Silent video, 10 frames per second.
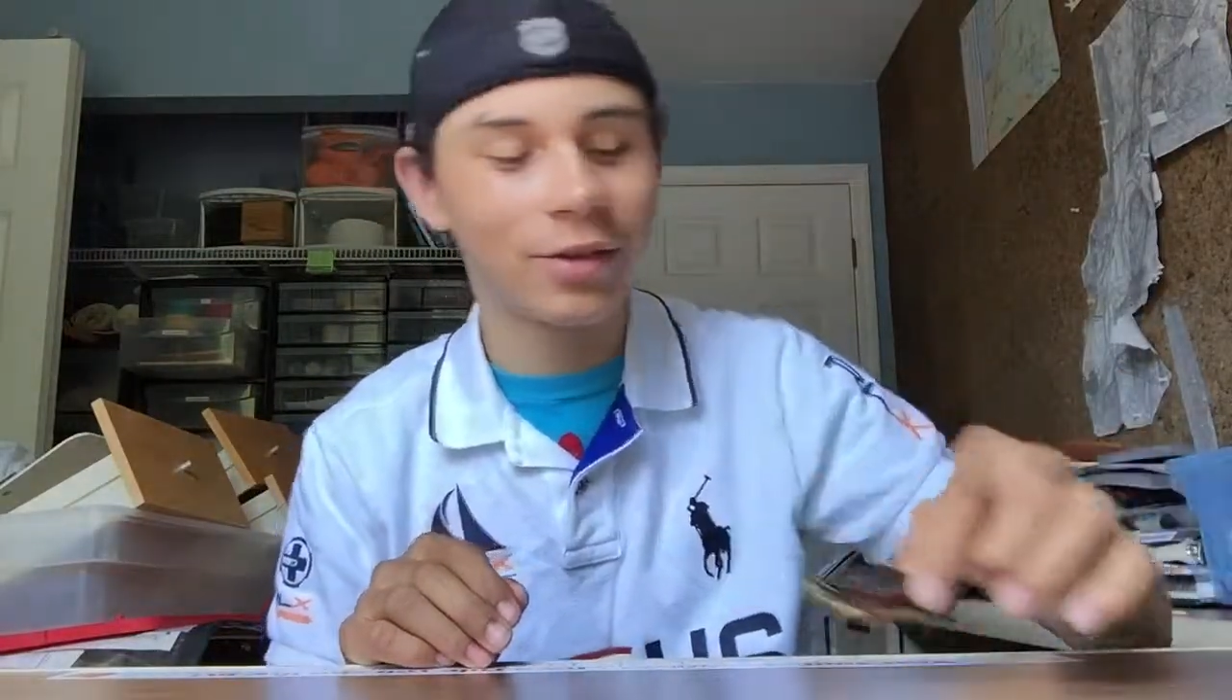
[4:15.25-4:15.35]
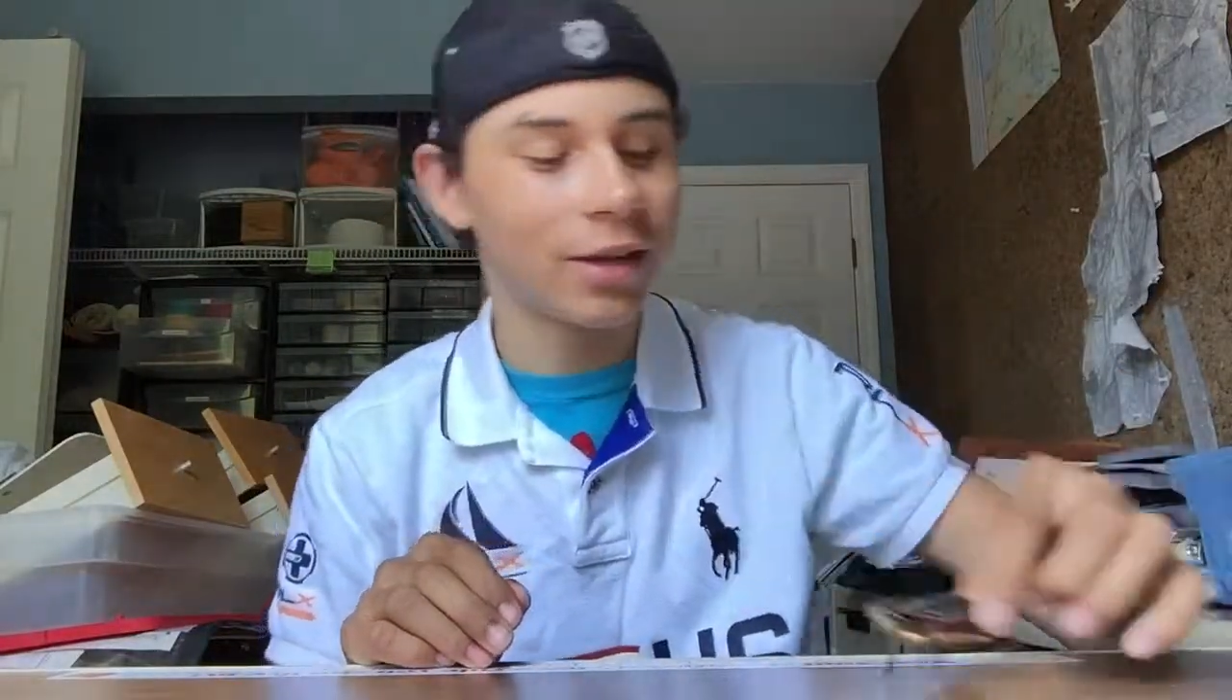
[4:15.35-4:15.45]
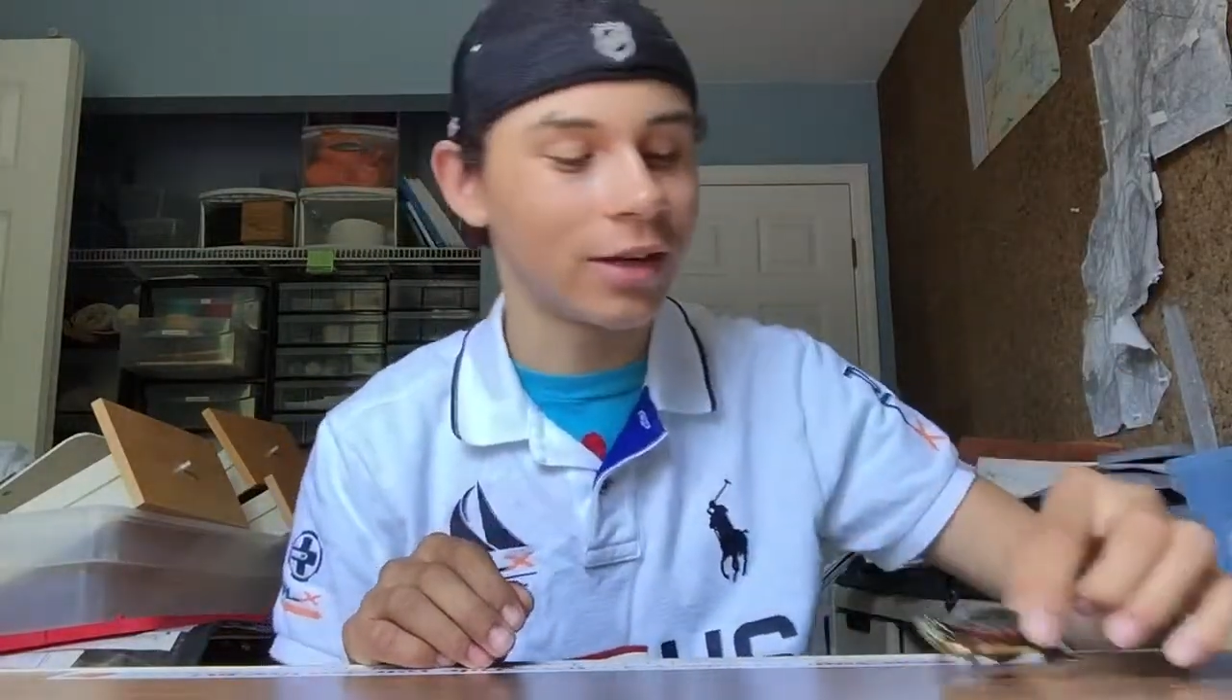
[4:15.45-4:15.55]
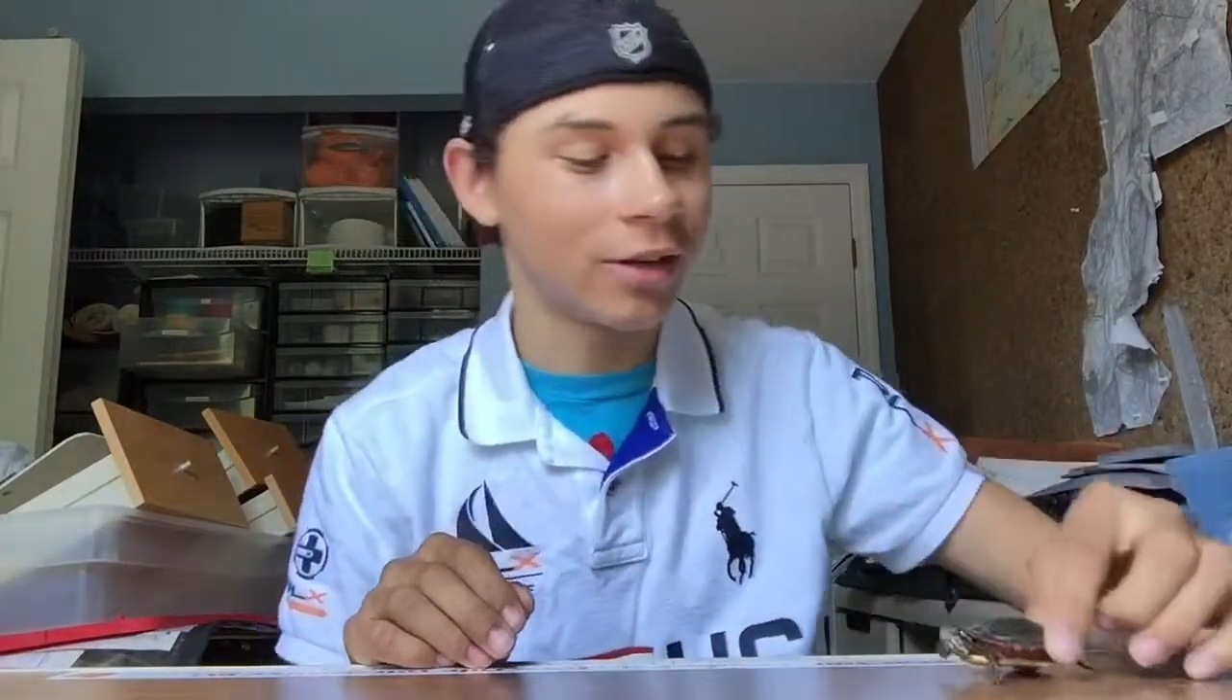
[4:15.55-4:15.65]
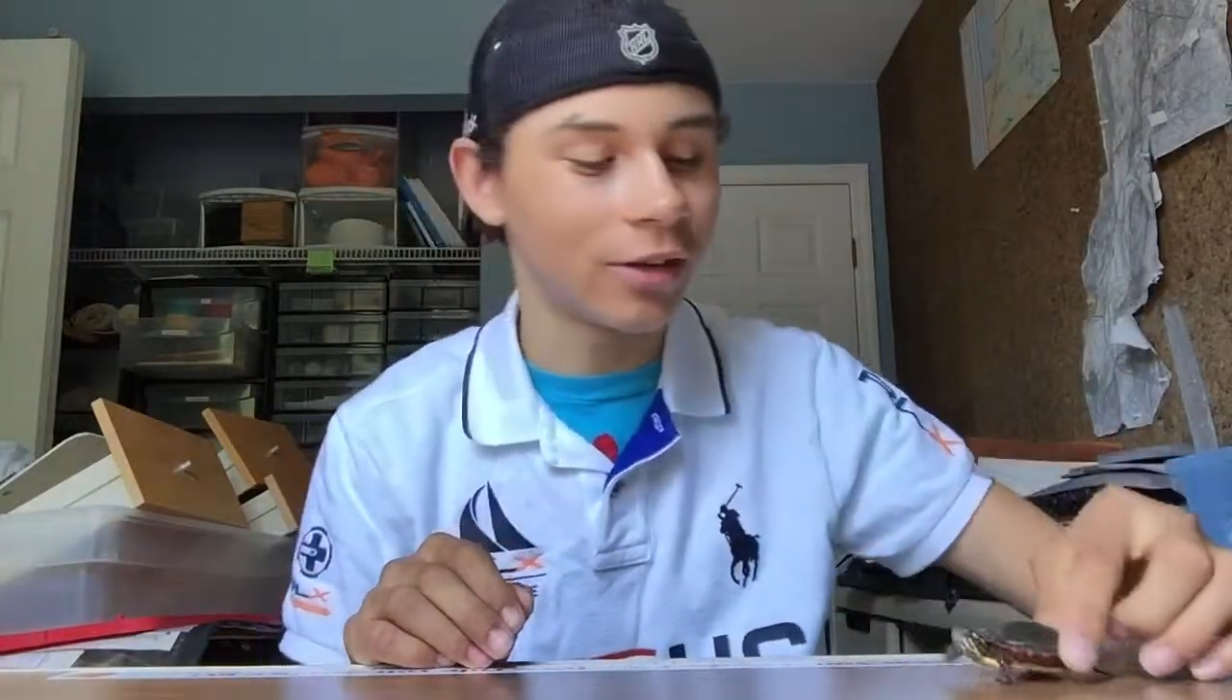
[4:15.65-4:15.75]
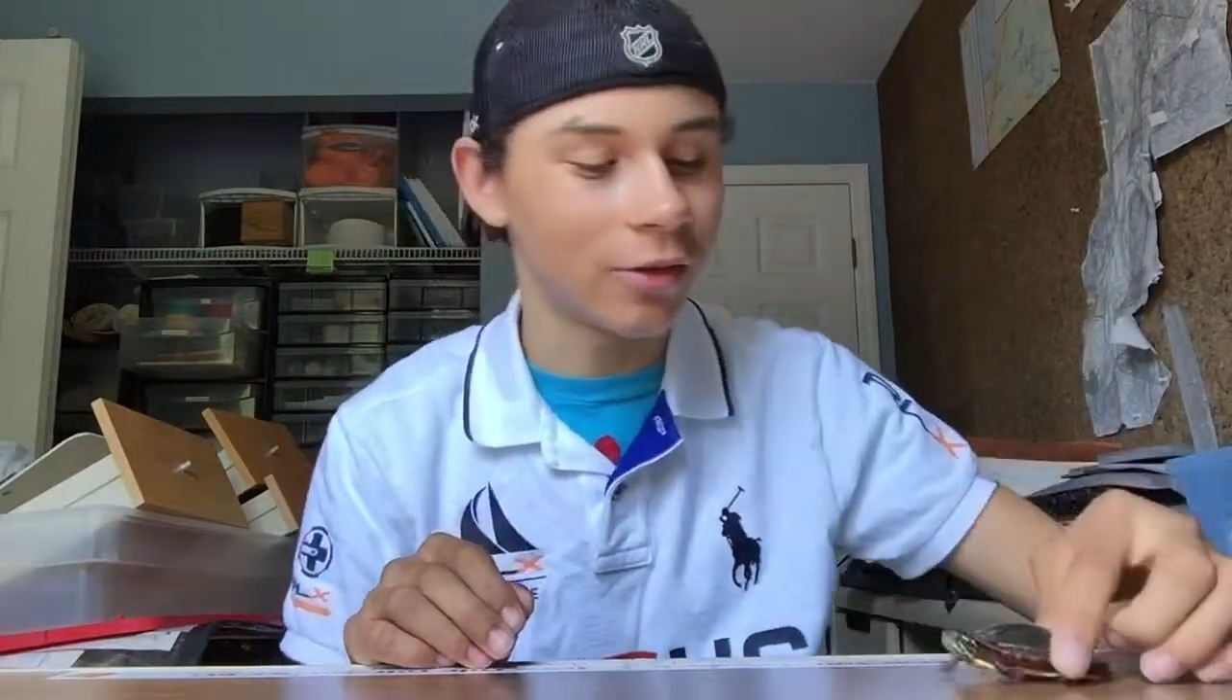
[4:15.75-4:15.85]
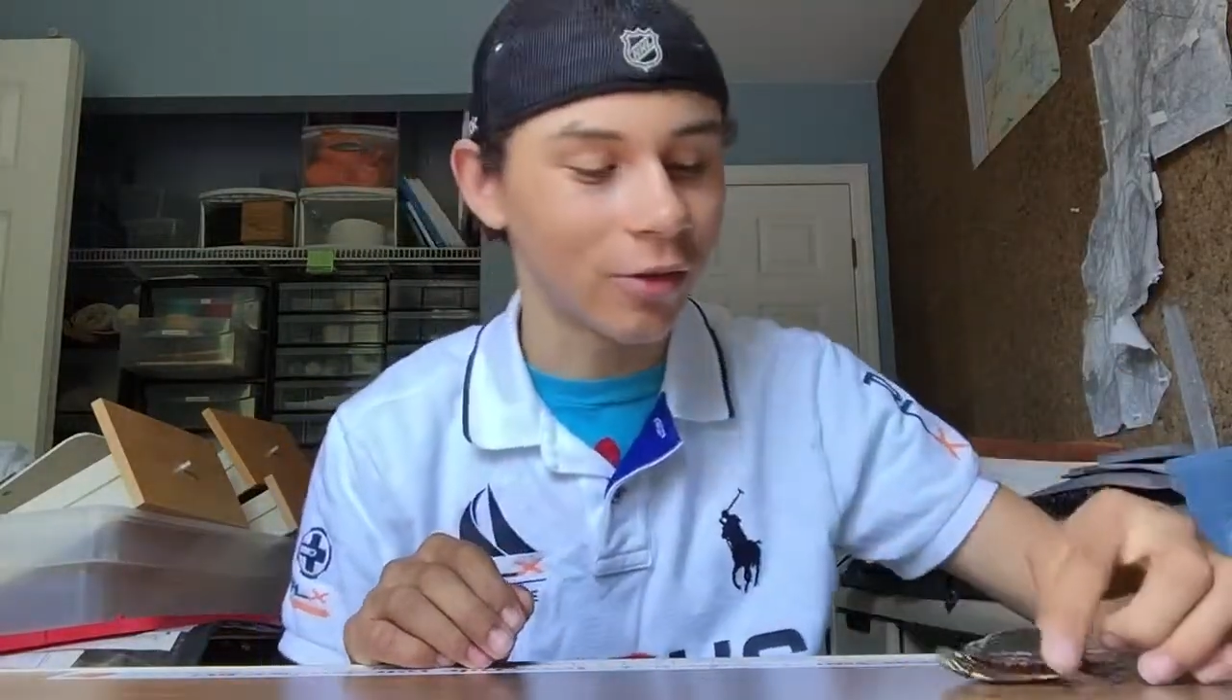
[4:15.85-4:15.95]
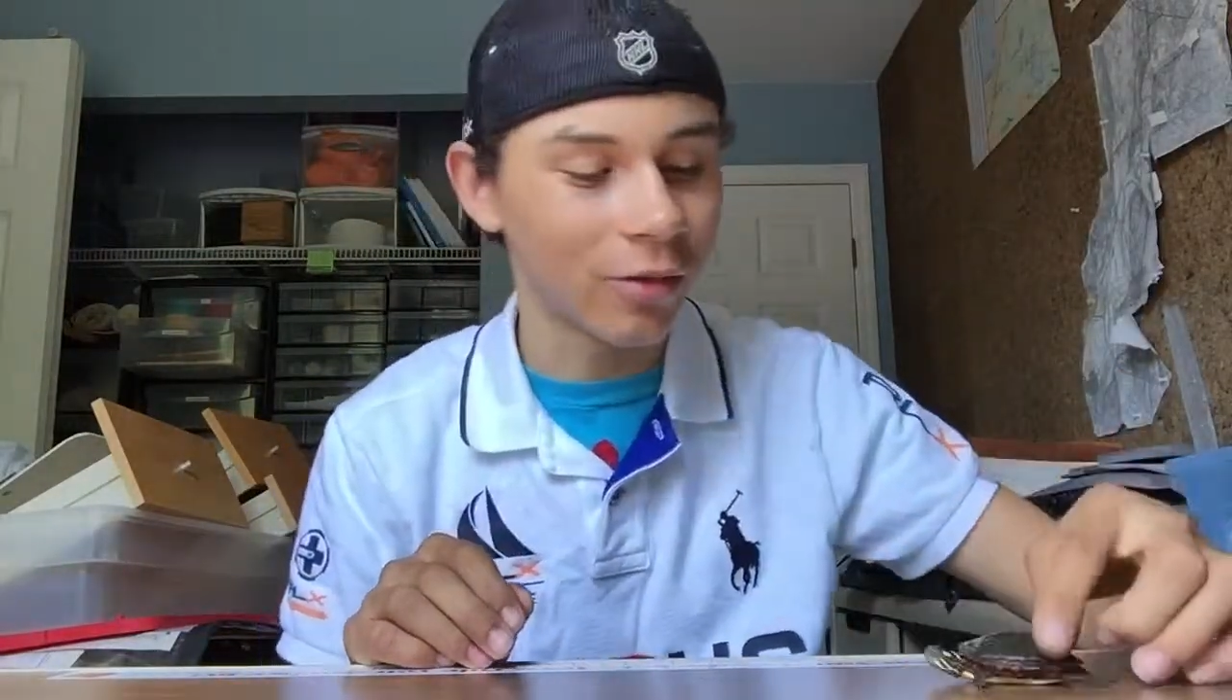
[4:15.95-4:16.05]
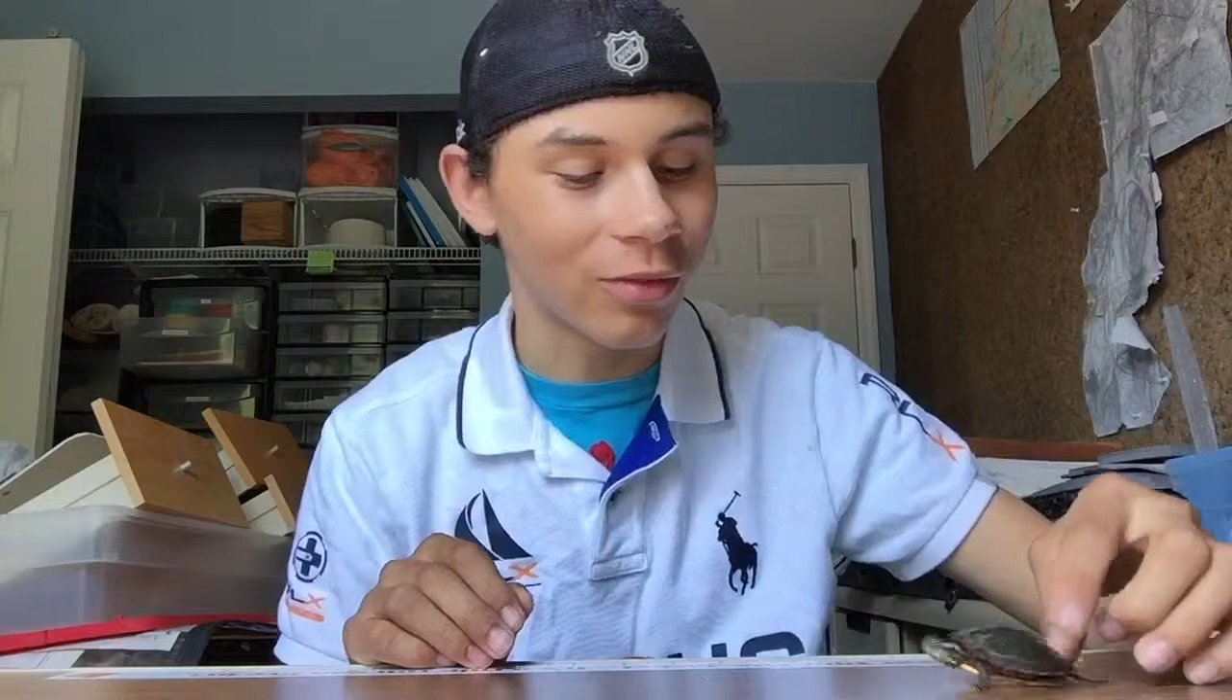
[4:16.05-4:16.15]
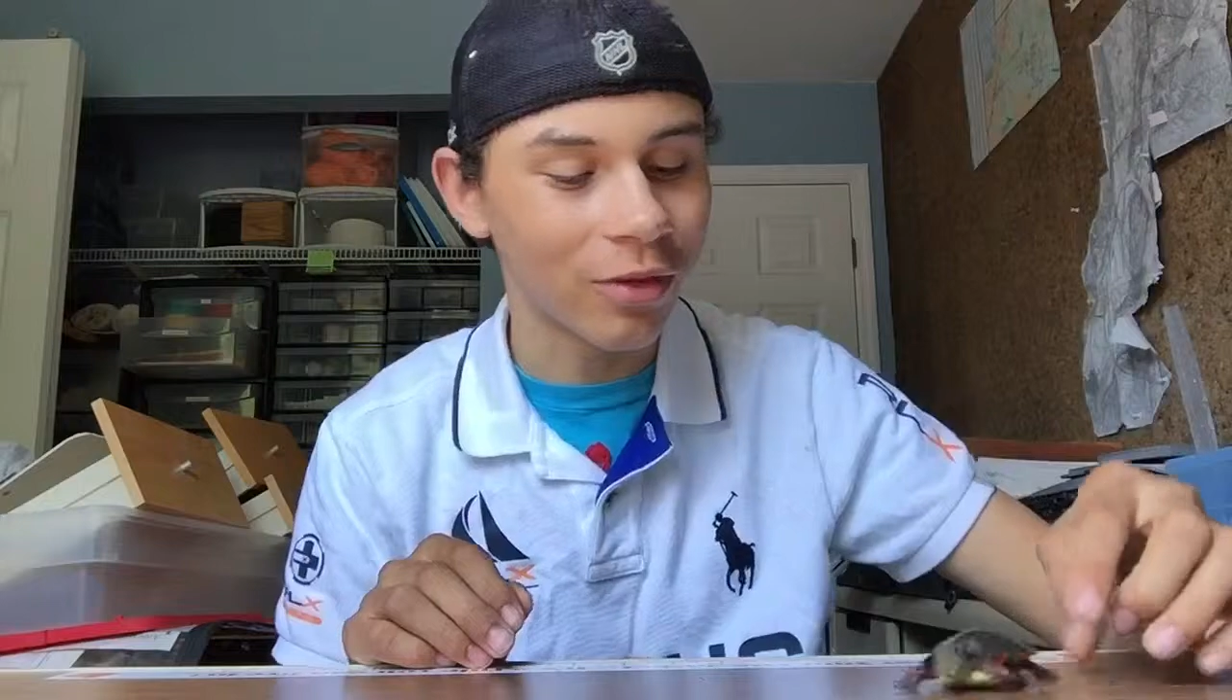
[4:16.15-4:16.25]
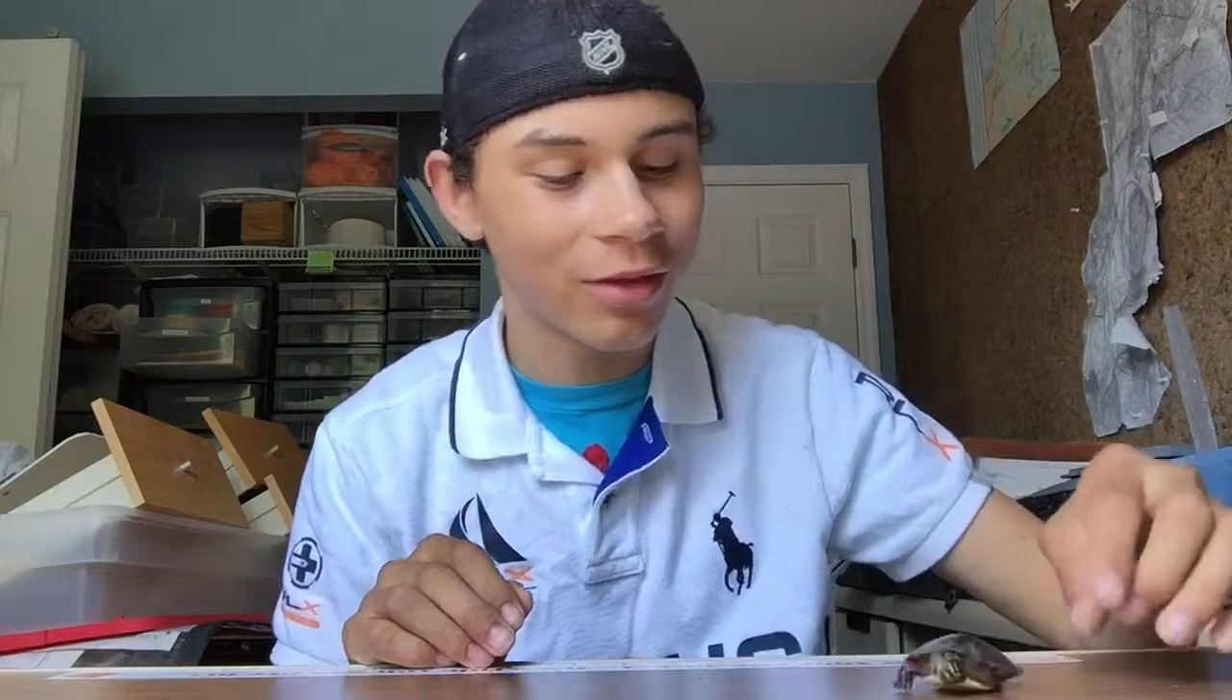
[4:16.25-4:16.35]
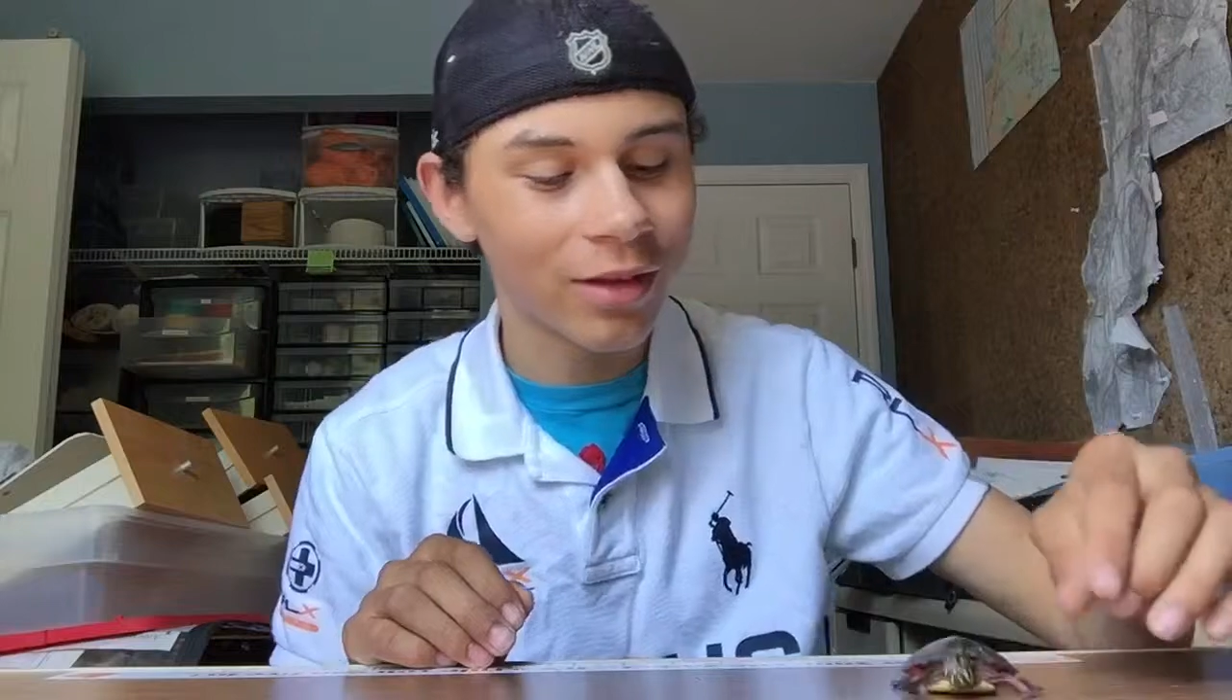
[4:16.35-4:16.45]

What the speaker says: daggone adorable.